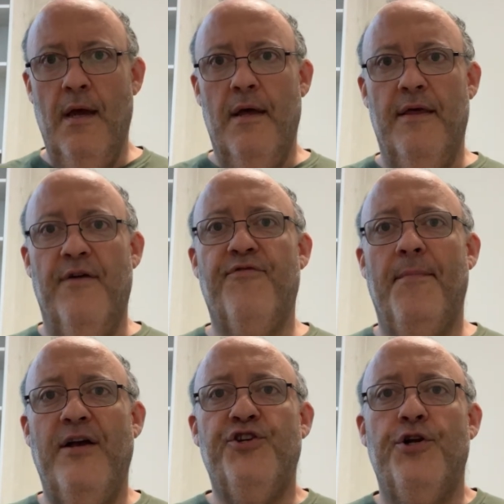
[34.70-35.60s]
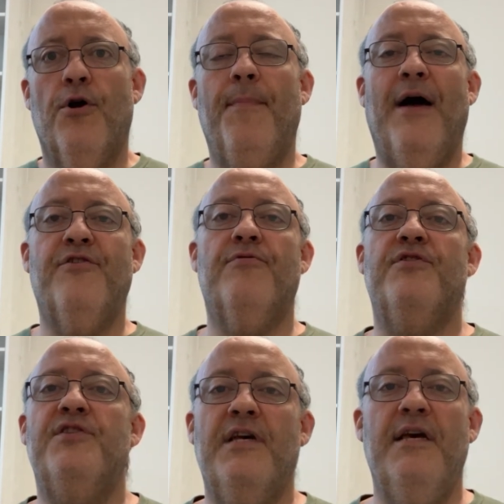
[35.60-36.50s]
The information you're about to
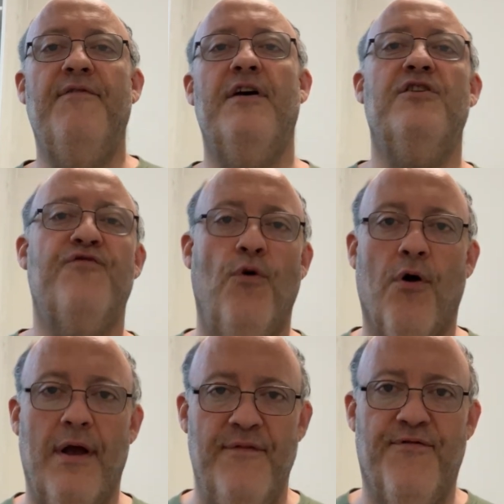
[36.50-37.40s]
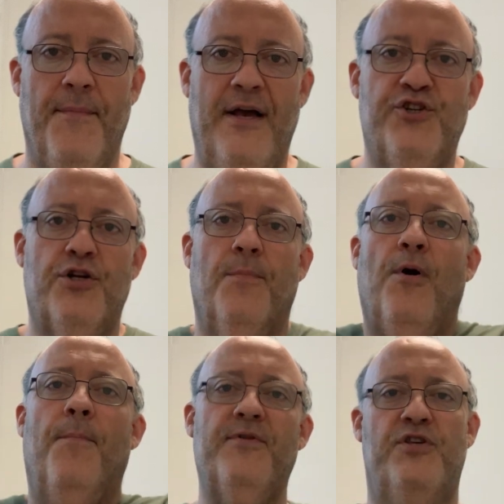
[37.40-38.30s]
receive is for informational
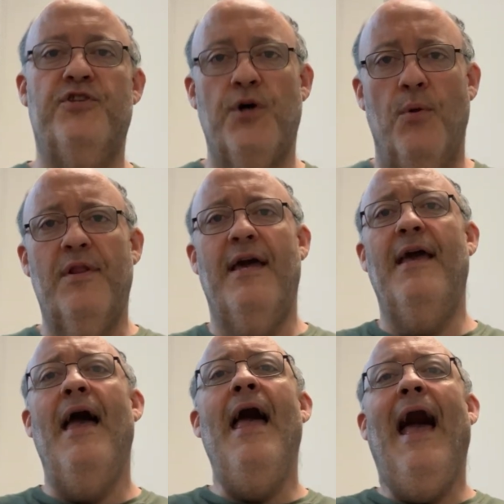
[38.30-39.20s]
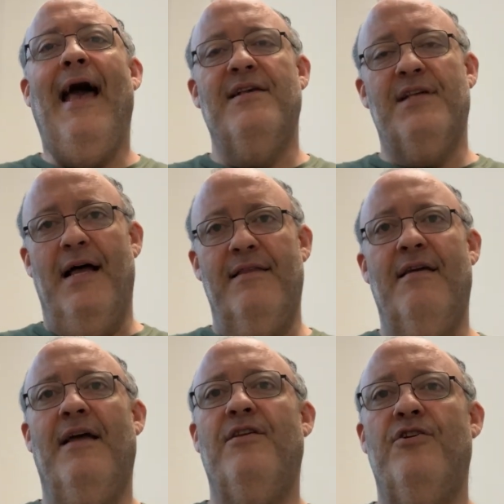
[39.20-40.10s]
purposes only and is not
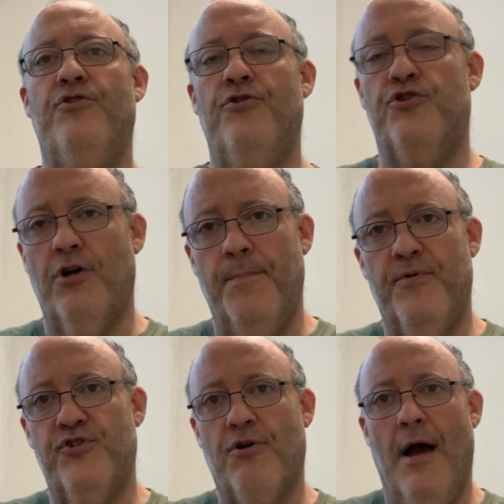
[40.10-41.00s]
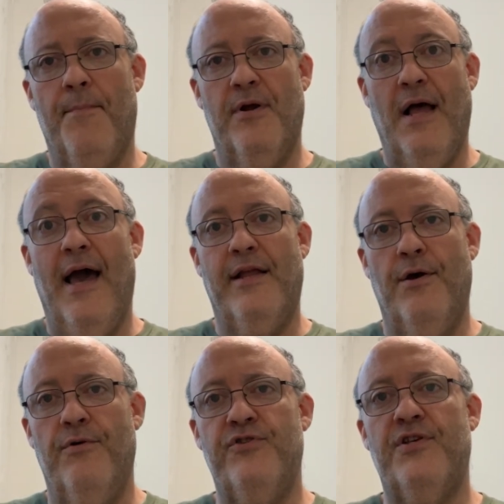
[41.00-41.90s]
intended to treat, prescribe, or
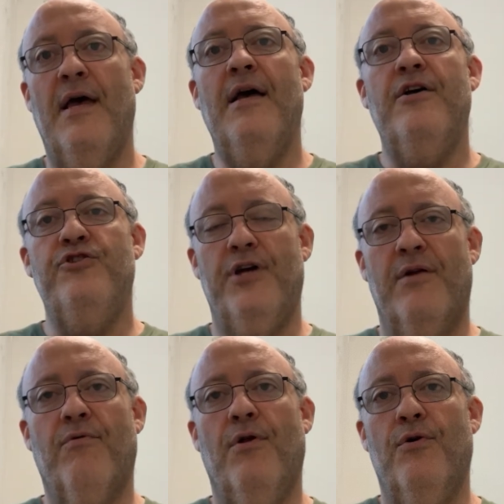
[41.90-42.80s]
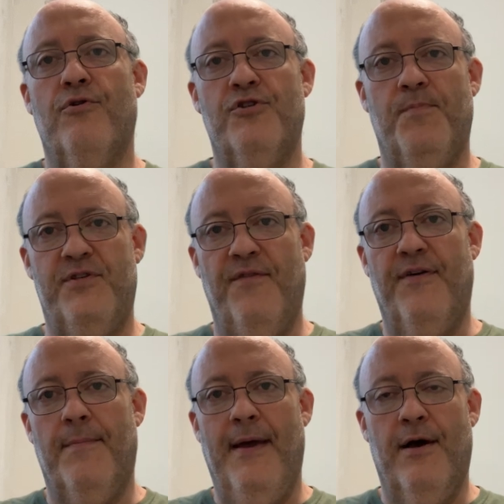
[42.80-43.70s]
diagnose general or
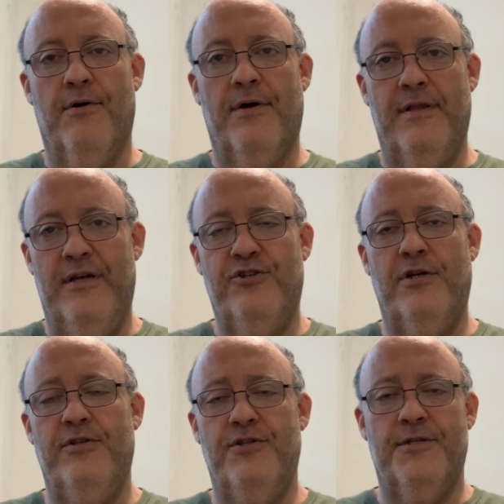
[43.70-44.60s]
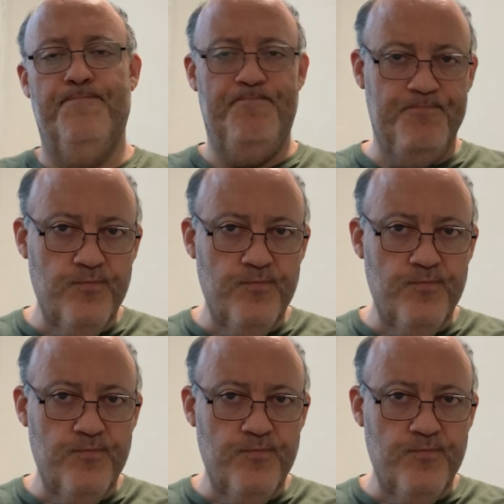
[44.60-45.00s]
specific medical conditions.